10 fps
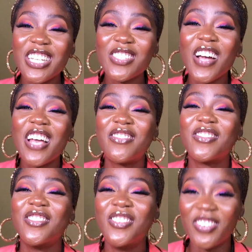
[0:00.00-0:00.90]
Do I
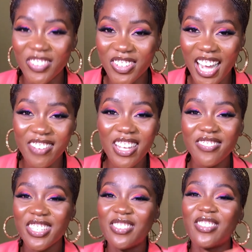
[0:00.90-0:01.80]
even know? Have I
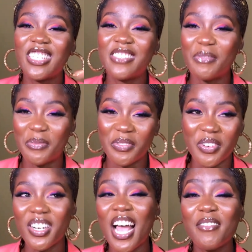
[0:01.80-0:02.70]
ever done it
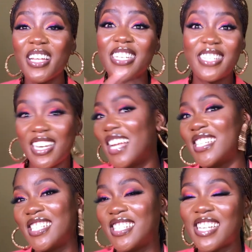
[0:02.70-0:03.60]
before? I didn't tell her
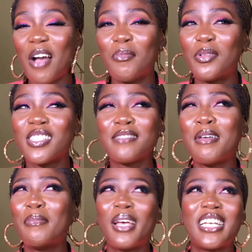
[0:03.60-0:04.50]
this, but in
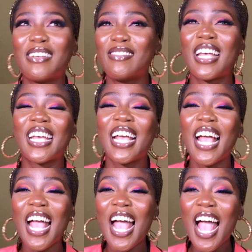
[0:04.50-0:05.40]
my mind, I'm like,
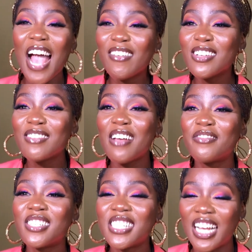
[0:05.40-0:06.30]
what do I
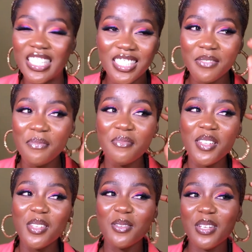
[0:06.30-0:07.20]
even charge?
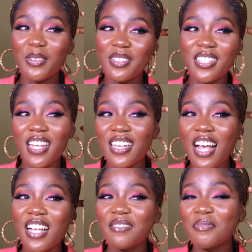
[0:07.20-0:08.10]
So I just said,
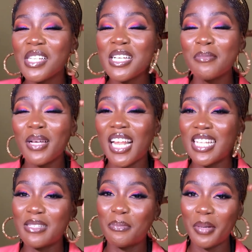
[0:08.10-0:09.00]
bad
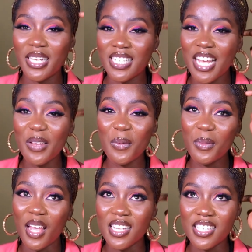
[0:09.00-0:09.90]
as bad. I knew
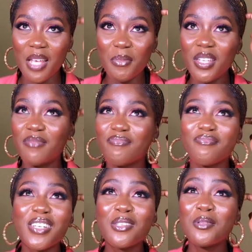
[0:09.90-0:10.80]
that, I mean,
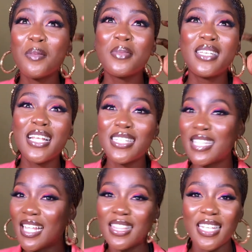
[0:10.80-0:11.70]
it will not be less
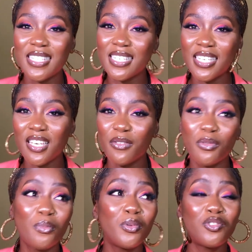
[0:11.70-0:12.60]
than 30K
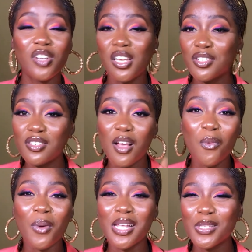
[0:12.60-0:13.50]
for both traditional
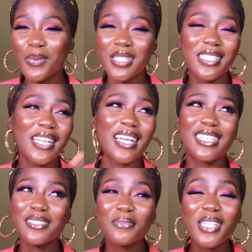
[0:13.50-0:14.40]
and white wedding. Like,
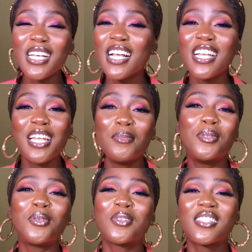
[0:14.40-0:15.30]
let me
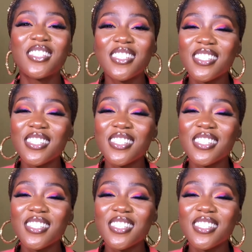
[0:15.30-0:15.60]
just,